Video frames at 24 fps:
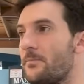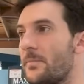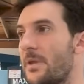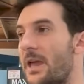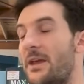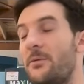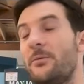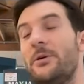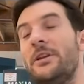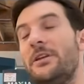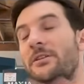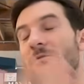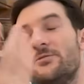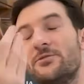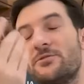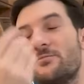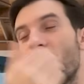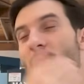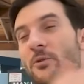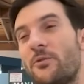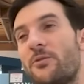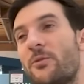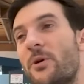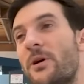And we need just
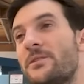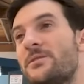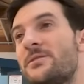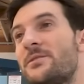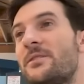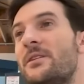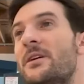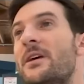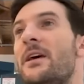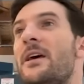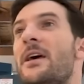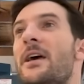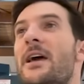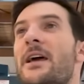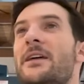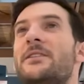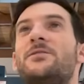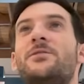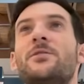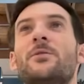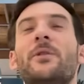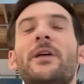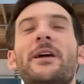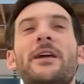more thrust. And
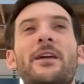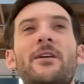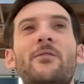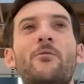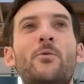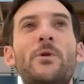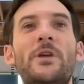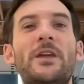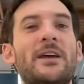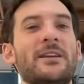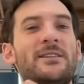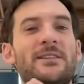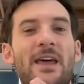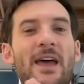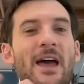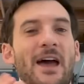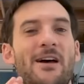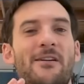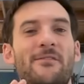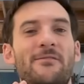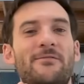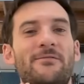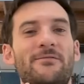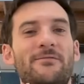so like we get to
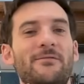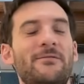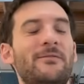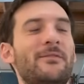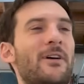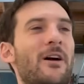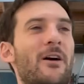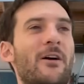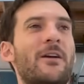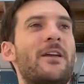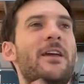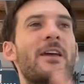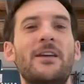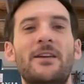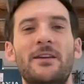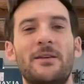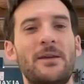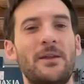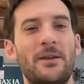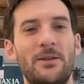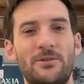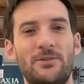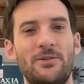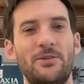have our cake and
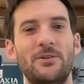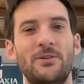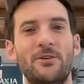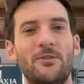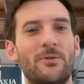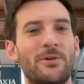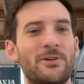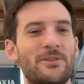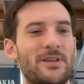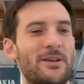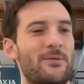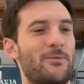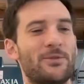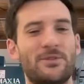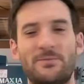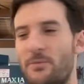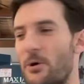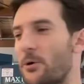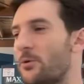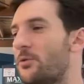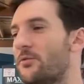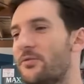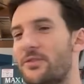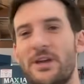eat it too, where it's like, well, it's
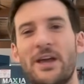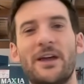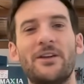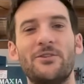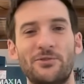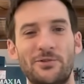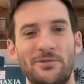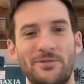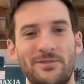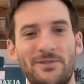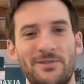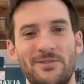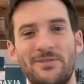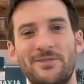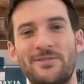both of the engines.